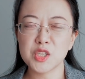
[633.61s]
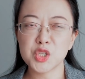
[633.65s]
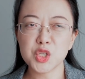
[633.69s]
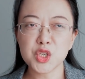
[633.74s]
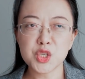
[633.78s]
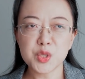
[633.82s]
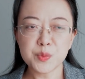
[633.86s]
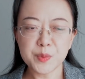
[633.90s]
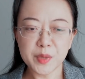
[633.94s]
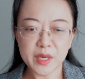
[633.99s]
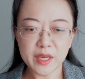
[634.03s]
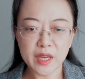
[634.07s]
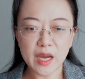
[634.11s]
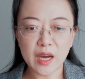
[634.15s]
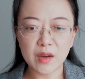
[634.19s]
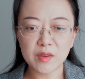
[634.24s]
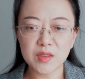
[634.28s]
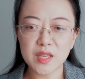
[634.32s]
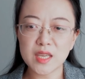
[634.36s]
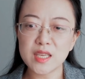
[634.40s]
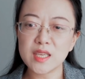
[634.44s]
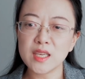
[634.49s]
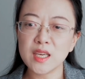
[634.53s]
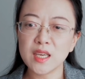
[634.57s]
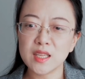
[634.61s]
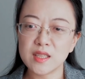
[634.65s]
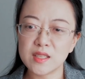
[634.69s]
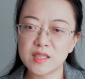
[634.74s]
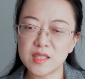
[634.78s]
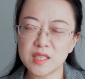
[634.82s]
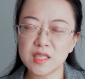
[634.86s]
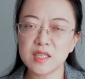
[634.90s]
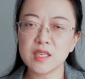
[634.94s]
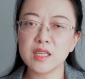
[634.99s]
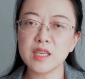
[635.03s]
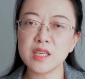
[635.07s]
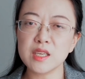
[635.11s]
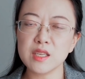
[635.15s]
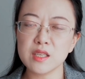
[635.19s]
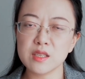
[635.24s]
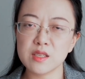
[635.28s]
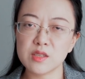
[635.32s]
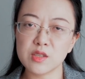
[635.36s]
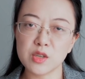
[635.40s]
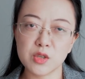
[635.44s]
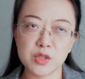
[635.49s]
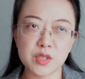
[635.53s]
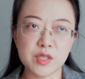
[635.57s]
Judging by how they did
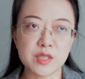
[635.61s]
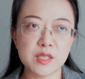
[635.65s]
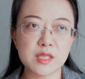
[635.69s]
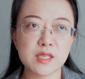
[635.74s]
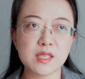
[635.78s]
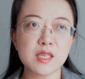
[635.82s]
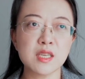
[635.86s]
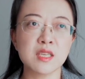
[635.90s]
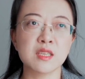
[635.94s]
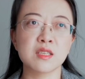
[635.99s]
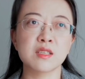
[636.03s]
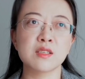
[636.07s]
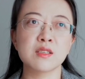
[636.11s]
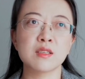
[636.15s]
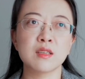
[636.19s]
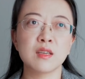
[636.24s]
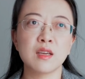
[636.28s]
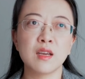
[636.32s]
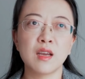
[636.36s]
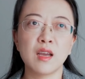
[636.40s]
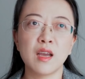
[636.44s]
certain things,